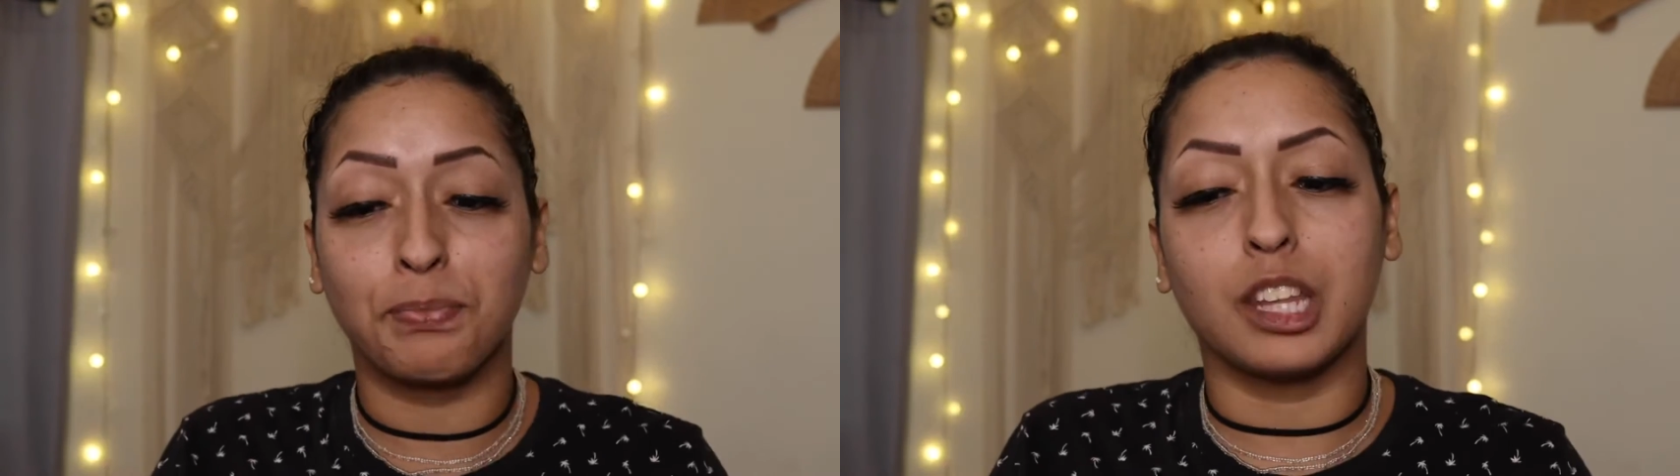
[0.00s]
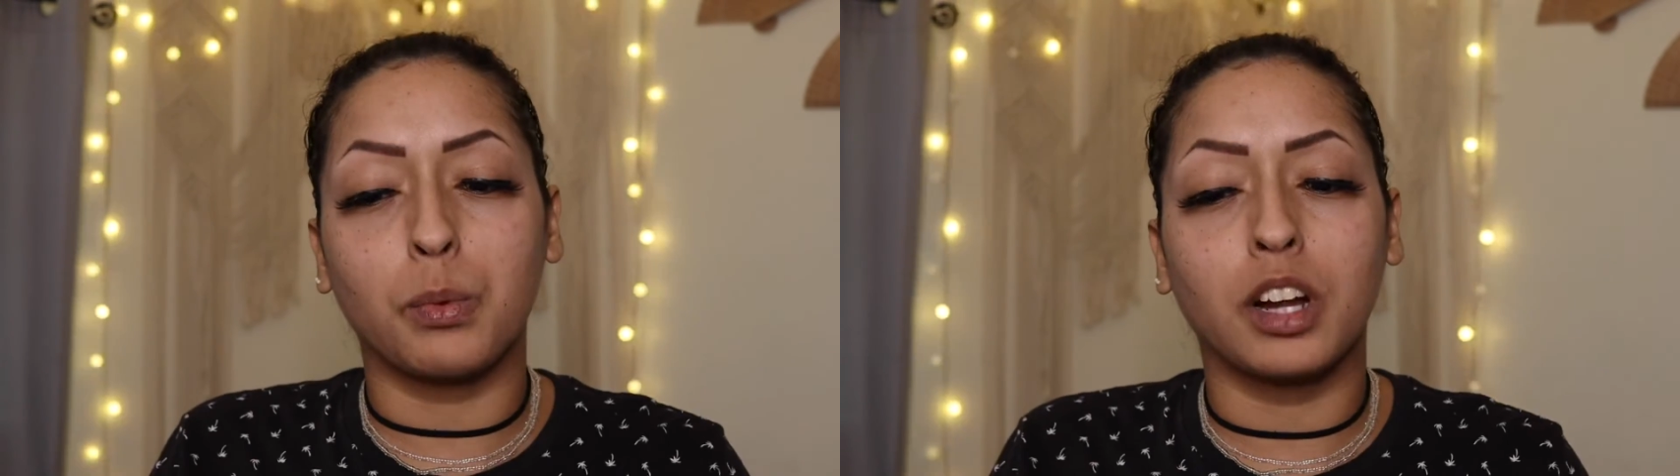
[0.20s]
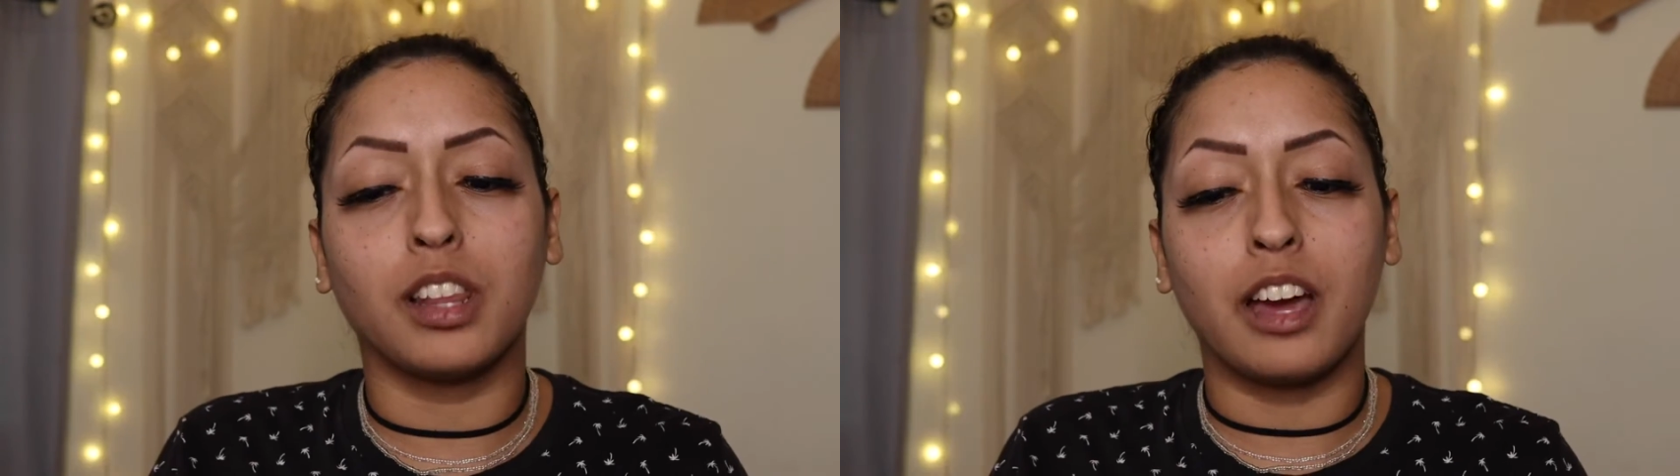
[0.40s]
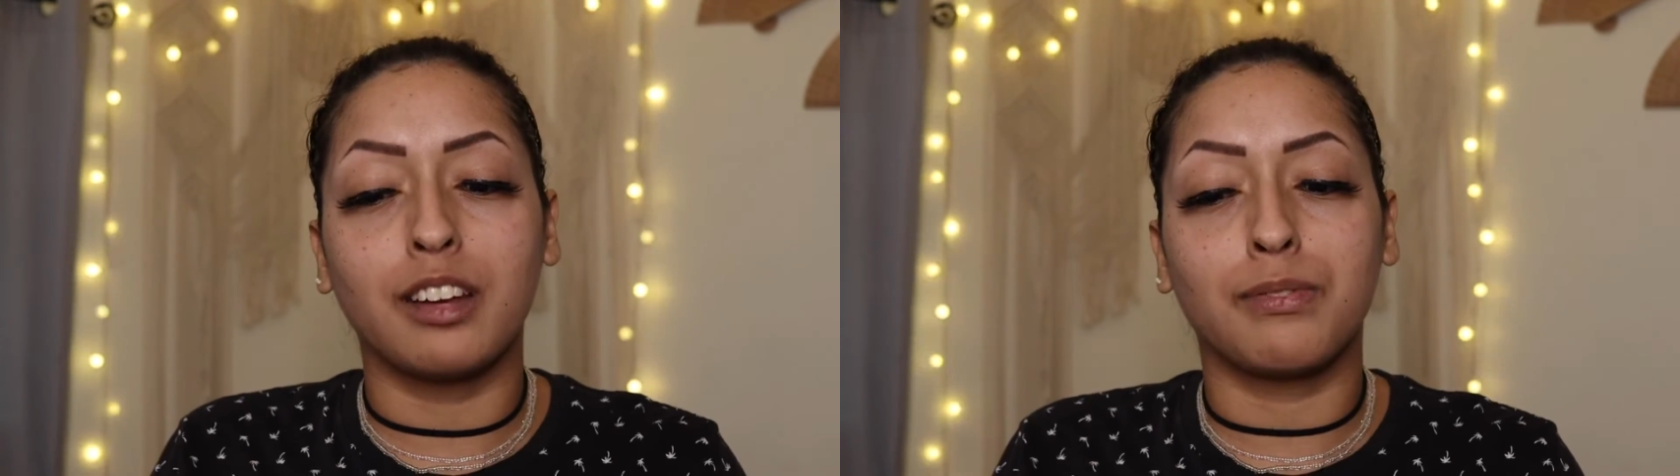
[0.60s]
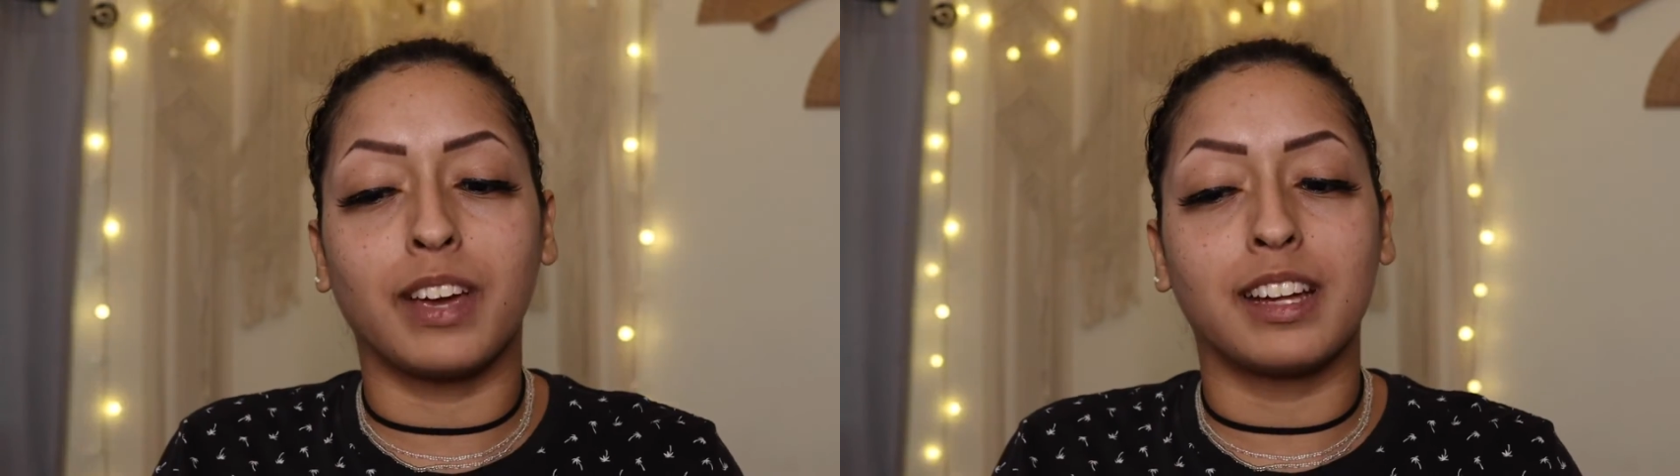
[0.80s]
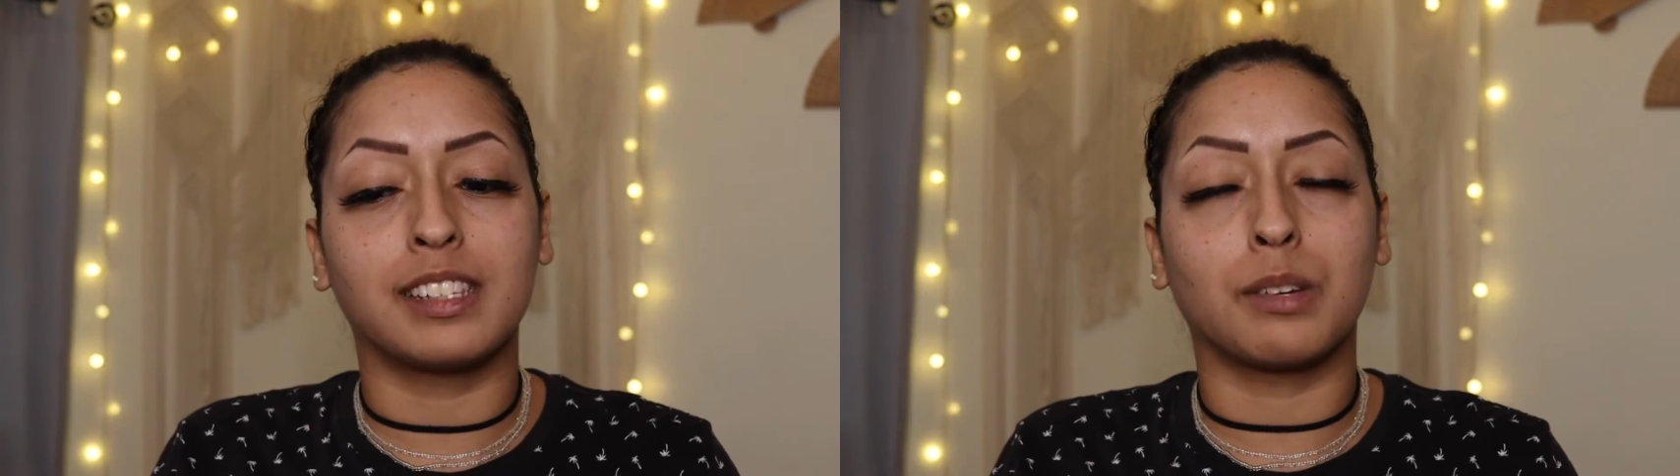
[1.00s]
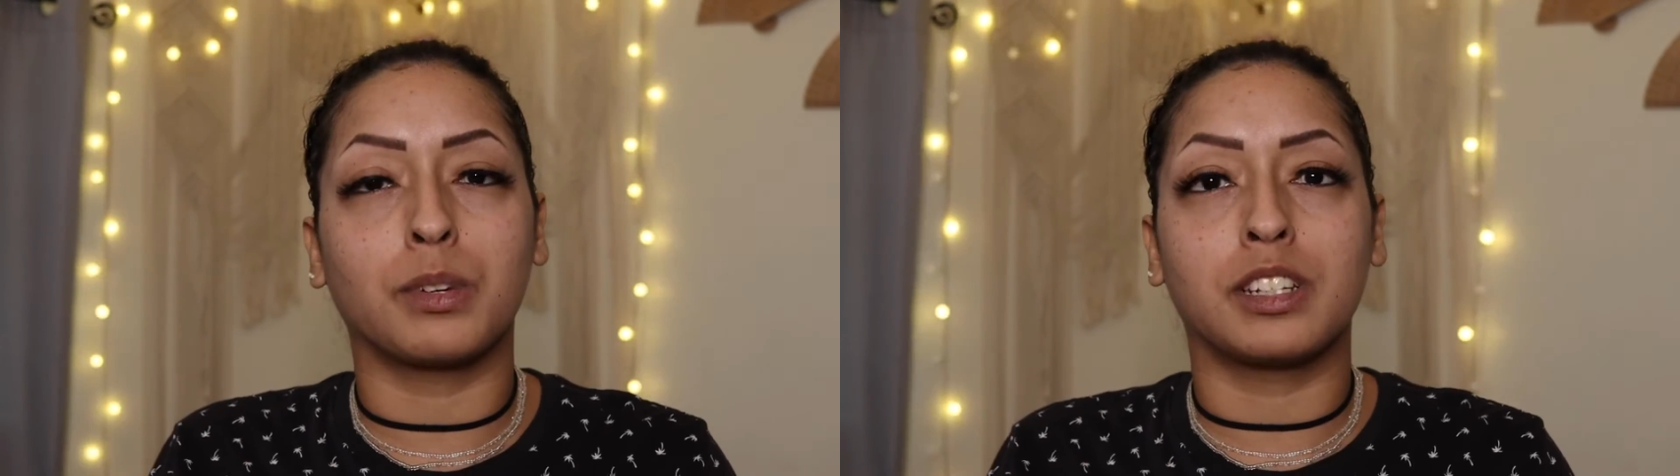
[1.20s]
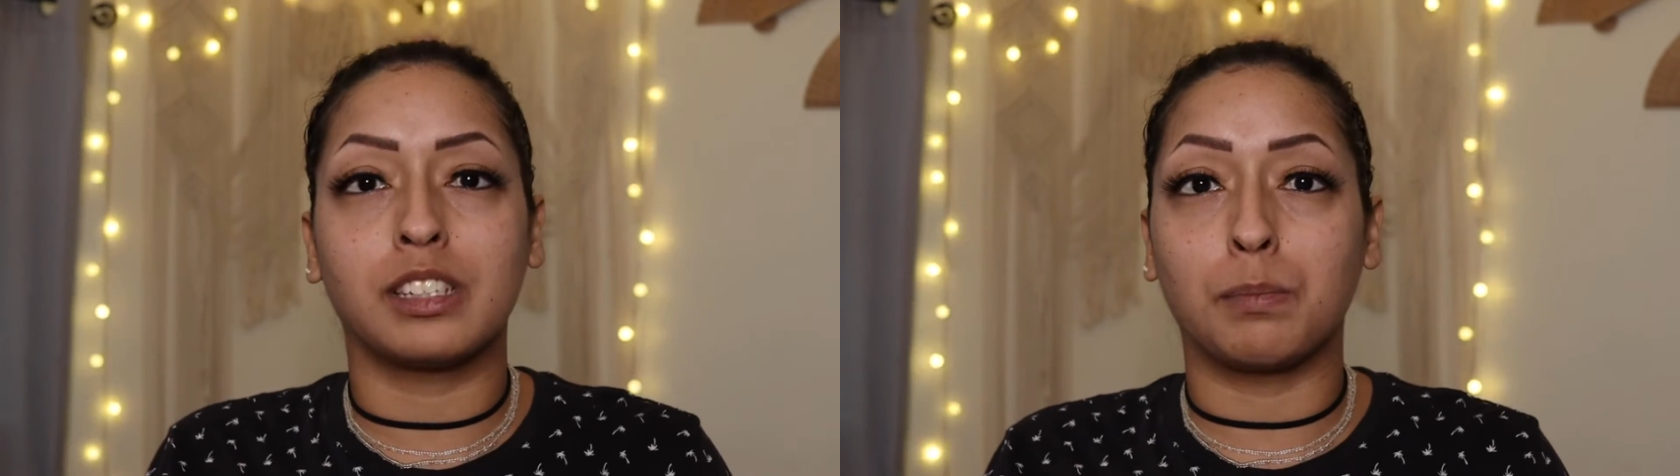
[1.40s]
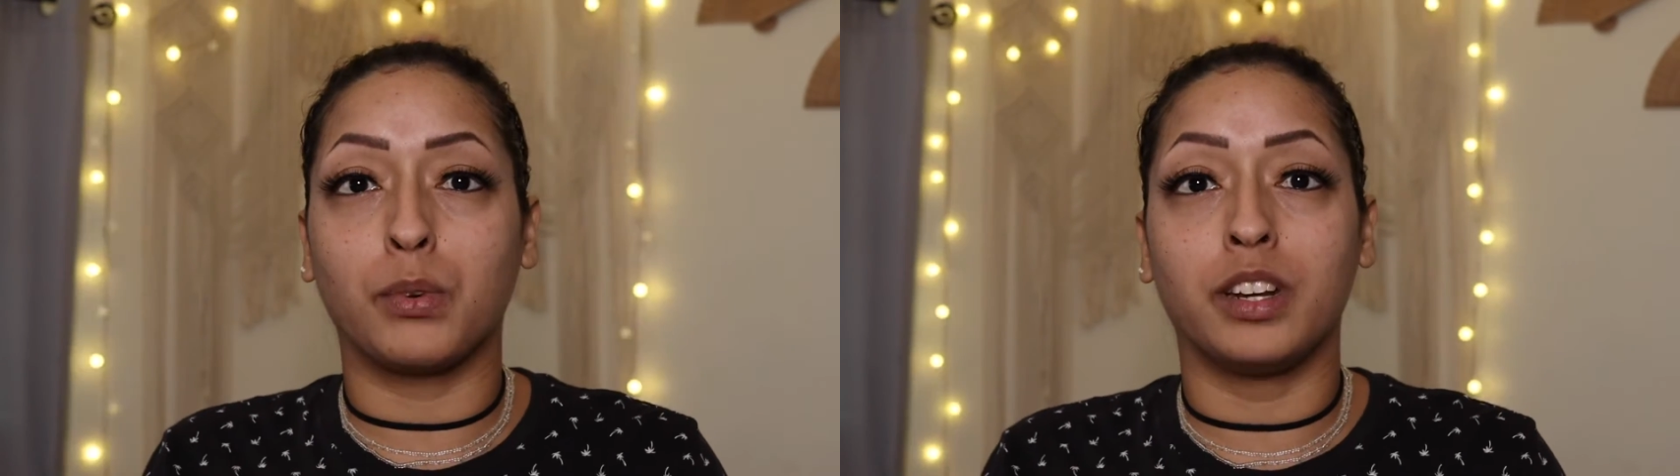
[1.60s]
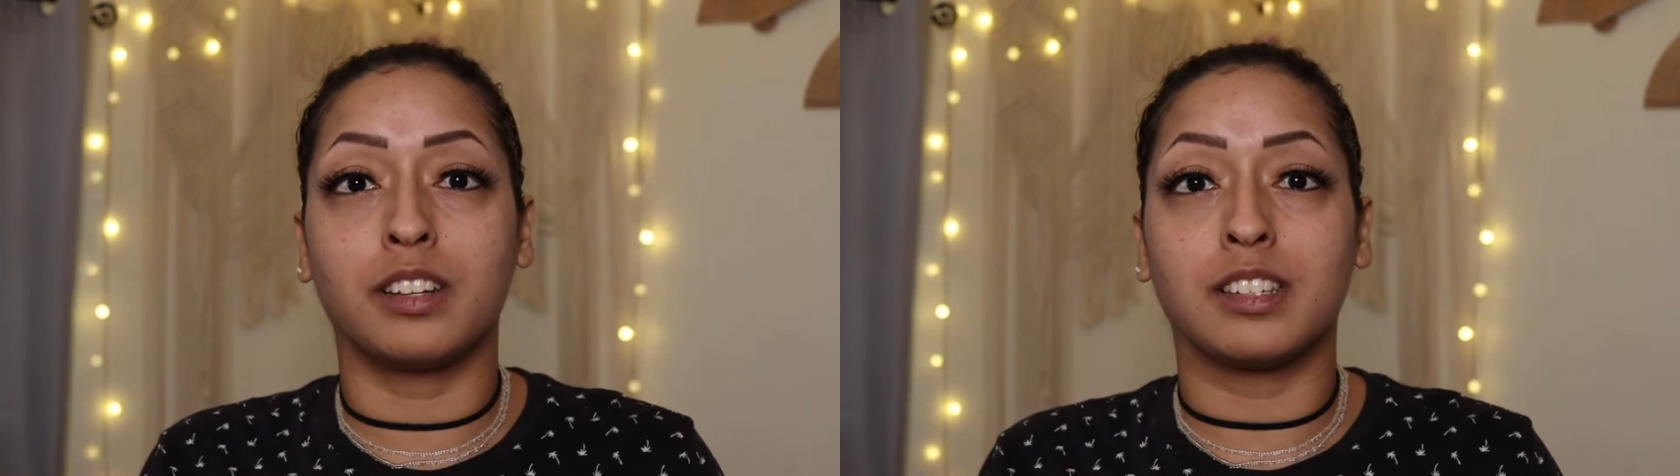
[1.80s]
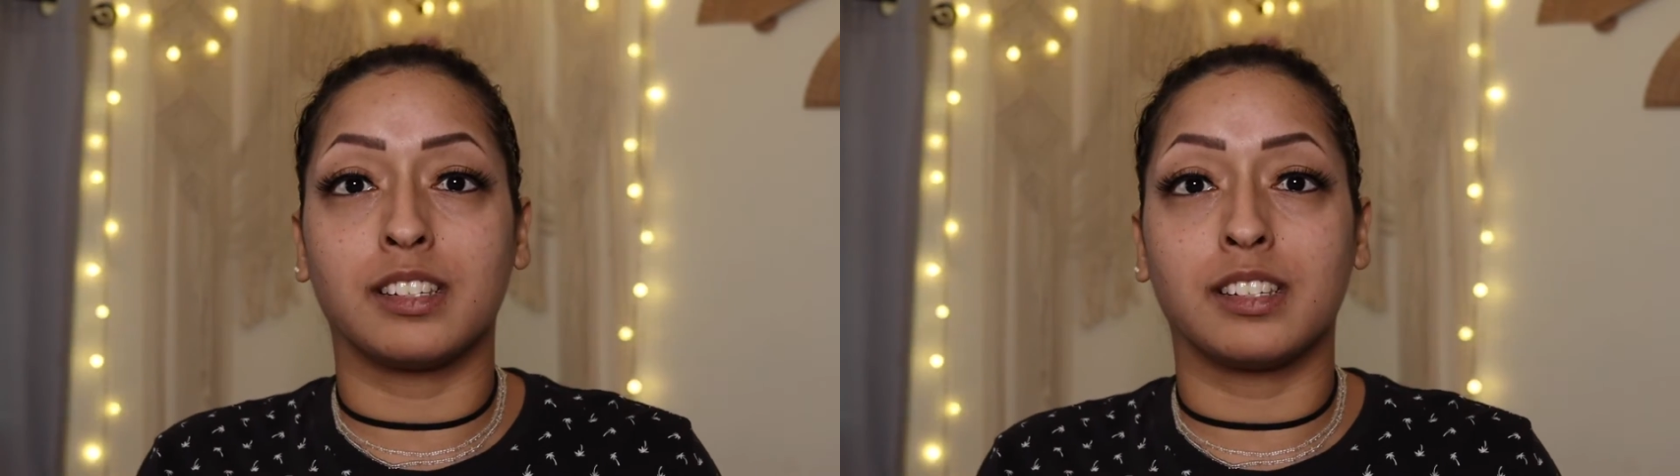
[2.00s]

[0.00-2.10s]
there were a lot of fans that were disappointed